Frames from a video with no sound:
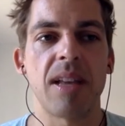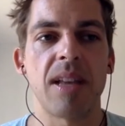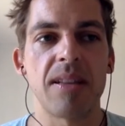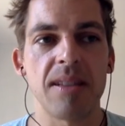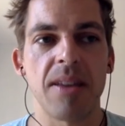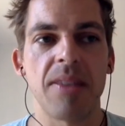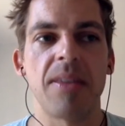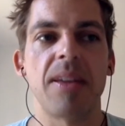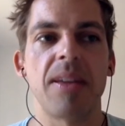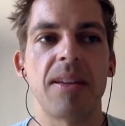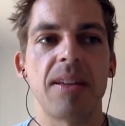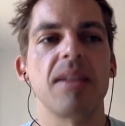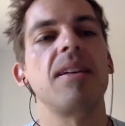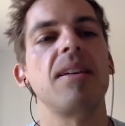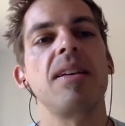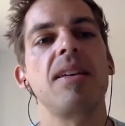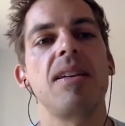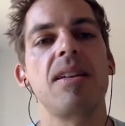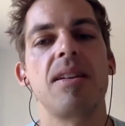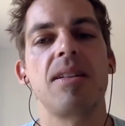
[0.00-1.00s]
That's, I think, the
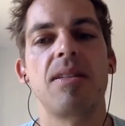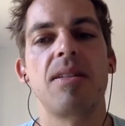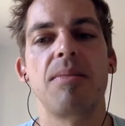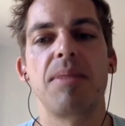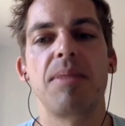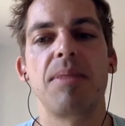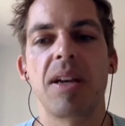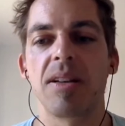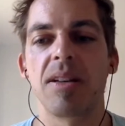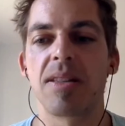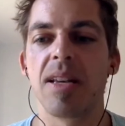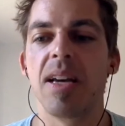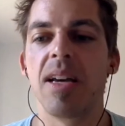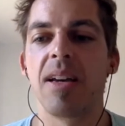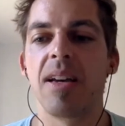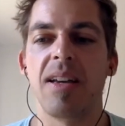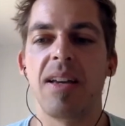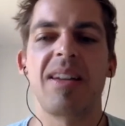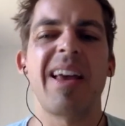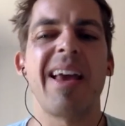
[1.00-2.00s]
key here, because
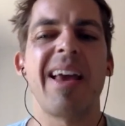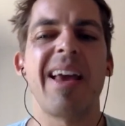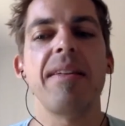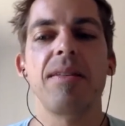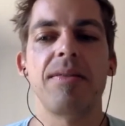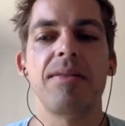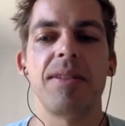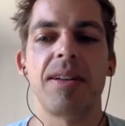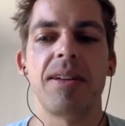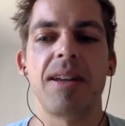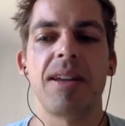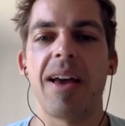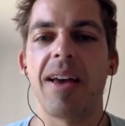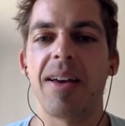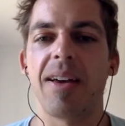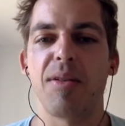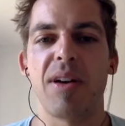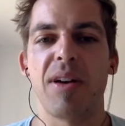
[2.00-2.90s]
at the end of the day,